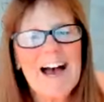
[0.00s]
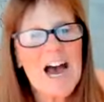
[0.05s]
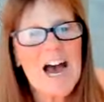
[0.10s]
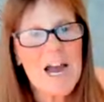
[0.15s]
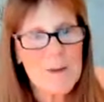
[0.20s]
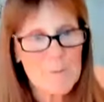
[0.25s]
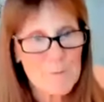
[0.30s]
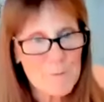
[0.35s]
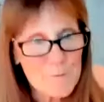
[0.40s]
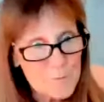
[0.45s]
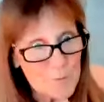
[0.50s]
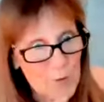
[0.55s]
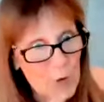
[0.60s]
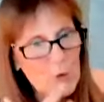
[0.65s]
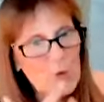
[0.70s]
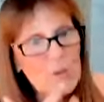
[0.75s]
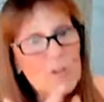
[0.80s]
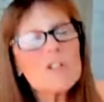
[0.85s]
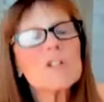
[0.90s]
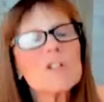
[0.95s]
I'm
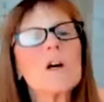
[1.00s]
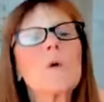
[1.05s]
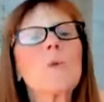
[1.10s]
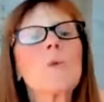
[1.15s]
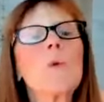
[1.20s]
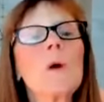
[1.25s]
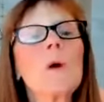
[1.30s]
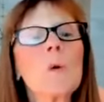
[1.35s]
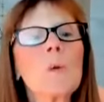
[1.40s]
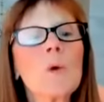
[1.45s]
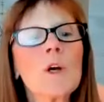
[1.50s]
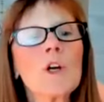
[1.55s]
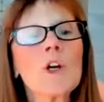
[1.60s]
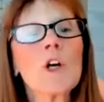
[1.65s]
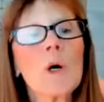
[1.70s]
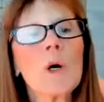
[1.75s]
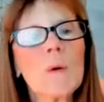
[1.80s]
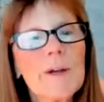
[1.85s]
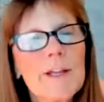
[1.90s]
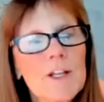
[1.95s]
focused on where we're
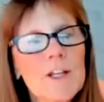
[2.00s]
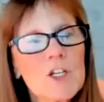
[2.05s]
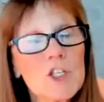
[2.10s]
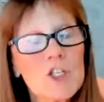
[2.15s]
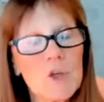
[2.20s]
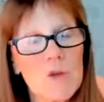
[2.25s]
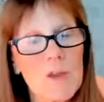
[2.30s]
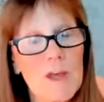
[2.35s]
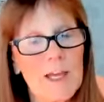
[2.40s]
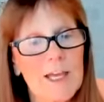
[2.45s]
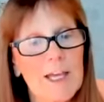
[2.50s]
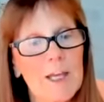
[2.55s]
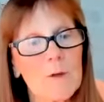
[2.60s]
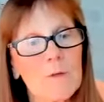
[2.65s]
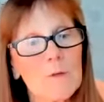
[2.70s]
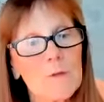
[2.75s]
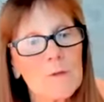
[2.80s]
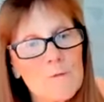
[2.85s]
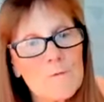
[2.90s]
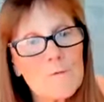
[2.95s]
going so they
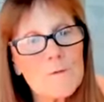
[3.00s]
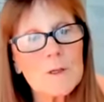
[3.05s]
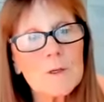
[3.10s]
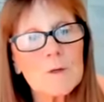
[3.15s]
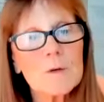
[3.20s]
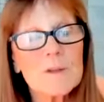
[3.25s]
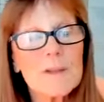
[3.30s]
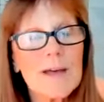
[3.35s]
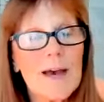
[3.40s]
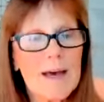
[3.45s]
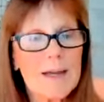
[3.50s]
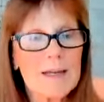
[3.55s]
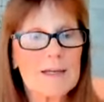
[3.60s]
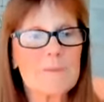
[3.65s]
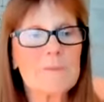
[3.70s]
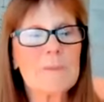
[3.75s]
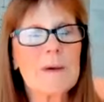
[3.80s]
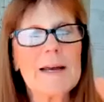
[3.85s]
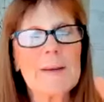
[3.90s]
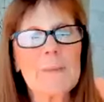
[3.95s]
can feel that
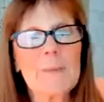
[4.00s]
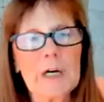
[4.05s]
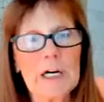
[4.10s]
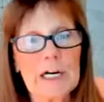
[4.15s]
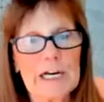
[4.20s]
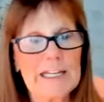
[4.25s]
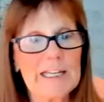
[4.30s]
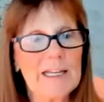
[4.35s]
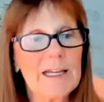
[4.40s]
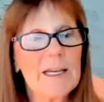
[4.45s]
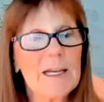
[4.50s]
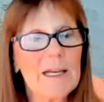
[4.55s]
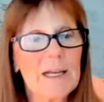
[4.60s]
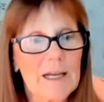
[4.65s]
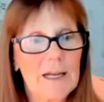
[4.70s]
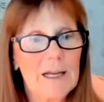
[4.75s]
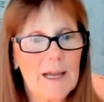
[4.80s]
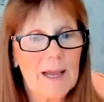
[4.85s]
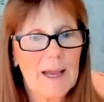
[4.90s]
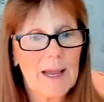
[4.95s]
in my body.
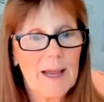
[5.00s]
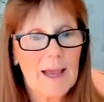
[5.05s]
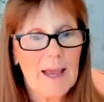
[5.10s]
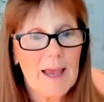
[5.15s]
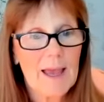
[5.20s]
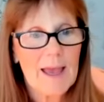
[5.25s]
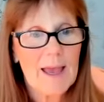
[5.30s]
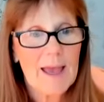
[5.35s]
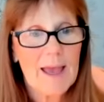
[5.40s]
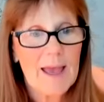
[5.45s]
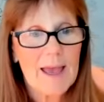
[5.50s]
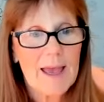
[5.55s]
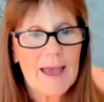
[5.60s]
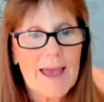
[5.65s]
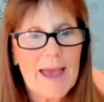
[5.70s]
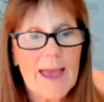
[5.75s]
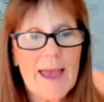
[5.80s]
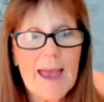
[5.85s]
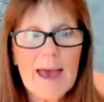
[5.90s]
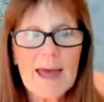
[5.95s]

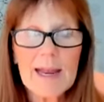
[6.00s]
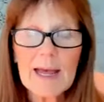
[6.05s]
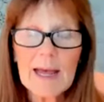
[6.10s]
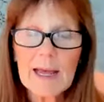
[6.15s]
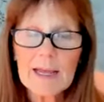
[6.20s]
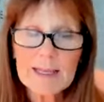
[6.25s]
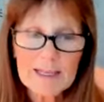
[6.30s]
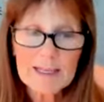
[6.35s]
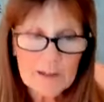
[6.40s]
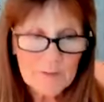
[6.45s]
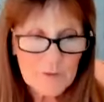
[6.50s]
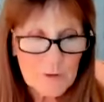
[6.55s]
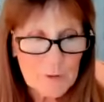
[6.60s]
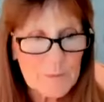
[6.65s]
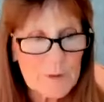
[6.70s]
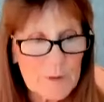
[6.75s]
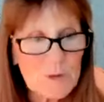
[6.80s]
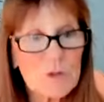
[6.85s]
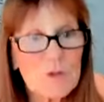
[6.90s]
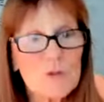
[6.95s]
And I give
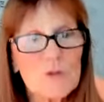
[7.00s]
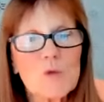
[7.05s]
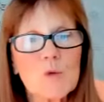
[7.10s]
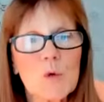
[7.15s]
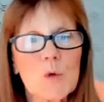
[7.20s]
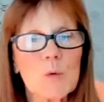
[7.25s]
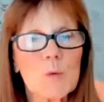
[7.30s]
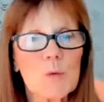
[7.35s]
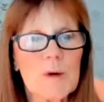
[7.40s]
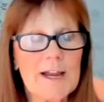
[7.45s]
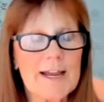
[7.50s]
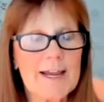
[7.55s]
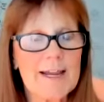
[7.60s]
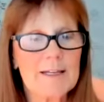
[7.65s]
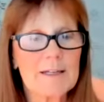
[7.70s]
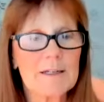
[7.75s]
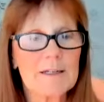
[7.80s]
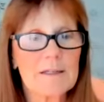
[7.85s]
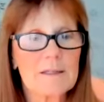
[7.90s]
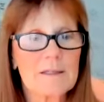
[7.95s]
them a neutral
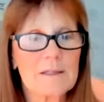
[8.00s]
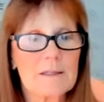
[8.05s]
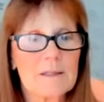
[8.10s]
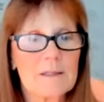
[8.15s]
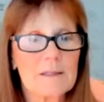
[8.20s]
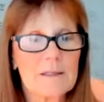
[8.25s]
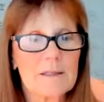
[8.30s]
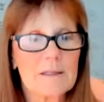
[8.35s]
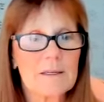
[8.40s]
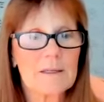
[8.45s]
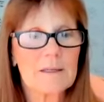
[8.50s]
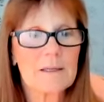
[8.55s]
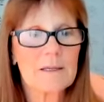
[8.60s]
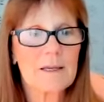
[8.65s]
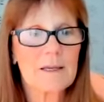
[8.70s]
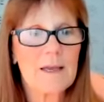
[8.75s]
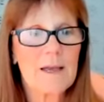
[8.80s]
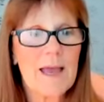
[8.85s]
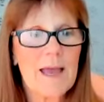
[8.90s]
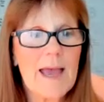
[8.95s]
rein.
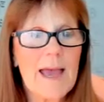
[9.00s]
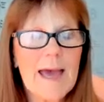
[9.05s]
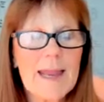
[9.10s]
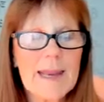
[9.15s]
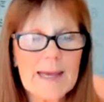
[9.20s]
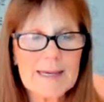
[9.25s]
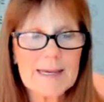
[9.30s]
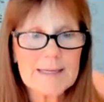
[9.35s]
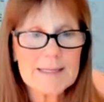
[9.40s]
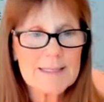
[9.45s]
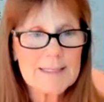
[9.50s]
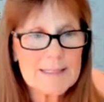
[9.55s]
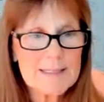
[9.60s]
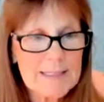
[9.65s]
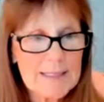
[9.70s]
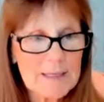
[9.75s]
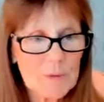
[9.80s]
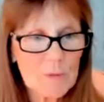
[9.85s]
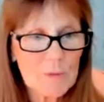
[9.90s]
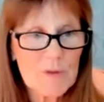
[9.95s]
And I
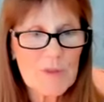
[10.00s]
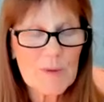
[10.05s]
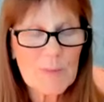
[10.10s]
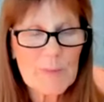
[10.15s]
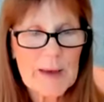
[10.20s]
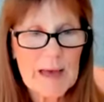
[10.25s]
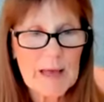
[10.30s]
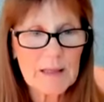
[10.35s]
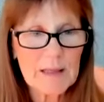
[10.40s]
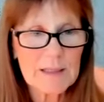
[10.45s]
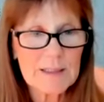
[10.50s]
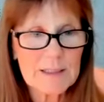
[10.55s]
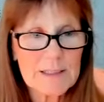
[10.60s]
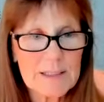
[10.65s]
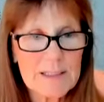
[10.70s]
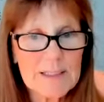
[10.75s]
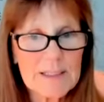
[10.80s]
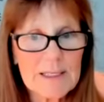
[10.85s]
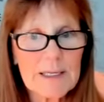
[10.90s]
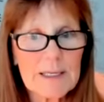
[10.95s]
sit with a balanced
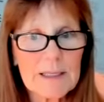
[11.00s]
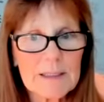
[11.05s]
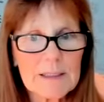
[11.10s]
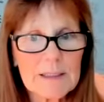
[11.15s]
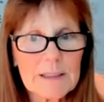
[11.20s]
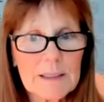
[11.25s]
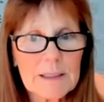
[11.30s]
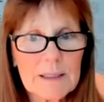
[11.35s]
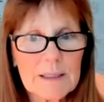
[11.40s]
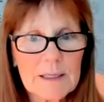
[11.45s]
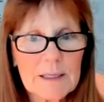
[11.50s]
seat.